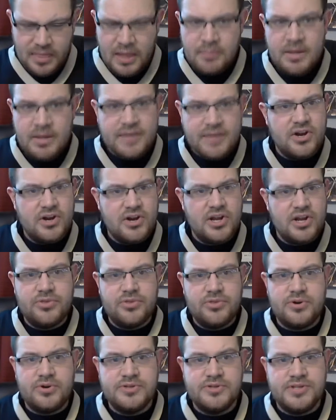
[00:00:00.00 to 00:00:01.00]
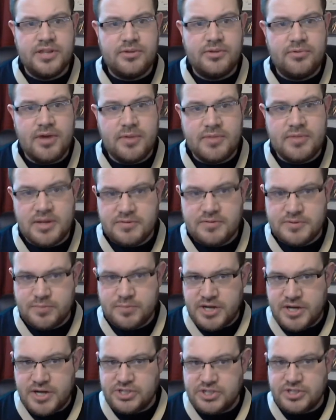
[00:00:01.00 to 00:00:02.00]
make very good throws on the run when he was
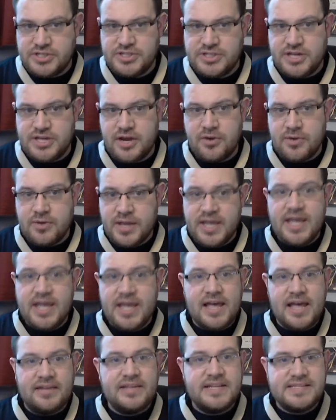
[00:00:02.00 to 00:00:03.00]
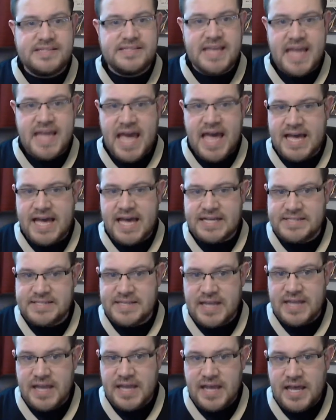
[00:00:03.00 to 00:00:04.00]
pressured. So at least he
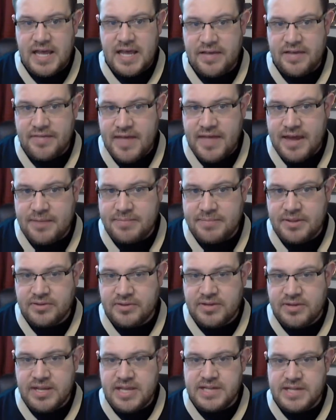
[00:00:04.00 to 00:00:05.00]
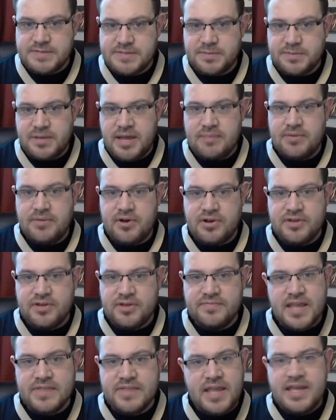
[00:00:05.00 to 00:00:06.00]
has that ability in his playbook.
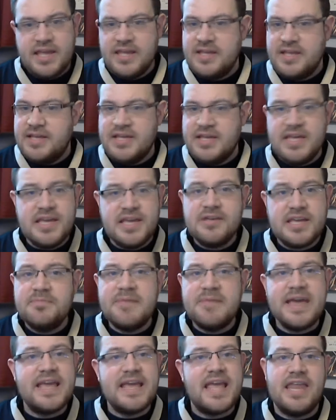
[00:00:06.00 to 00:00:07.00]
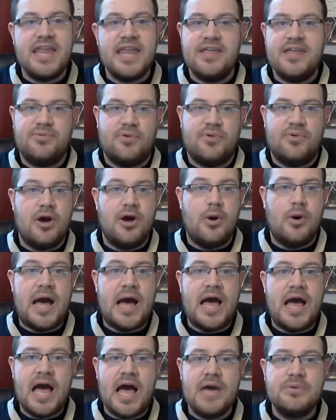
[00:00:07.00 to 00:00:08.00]
He can make any throw.
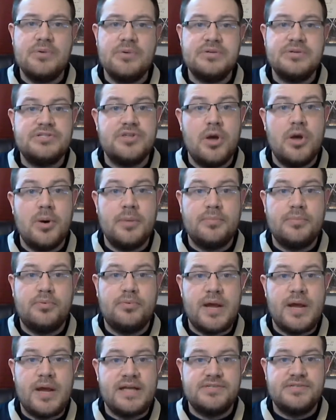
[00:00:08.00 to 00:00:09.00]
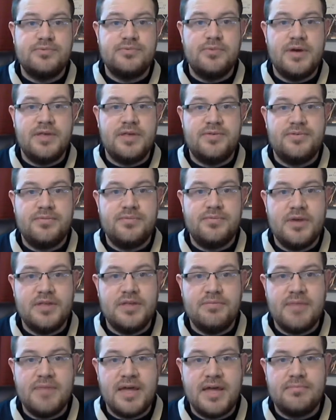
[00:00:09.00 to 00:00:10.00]
I was so impressed with
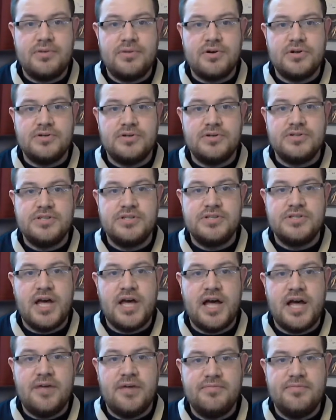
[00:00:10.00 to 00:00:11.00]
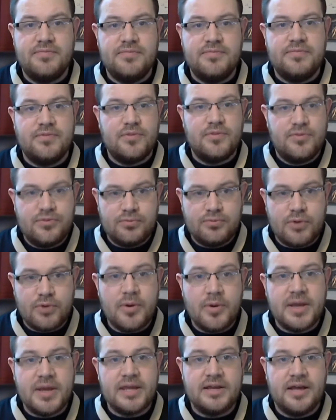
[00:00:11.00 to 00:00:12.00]
Mettenberger's
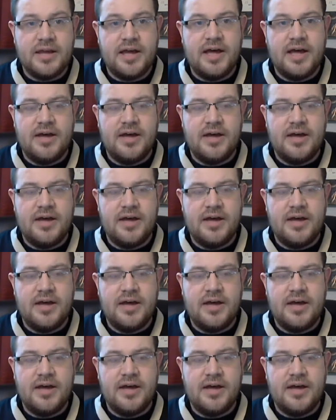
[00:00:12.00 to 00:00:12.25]
throwing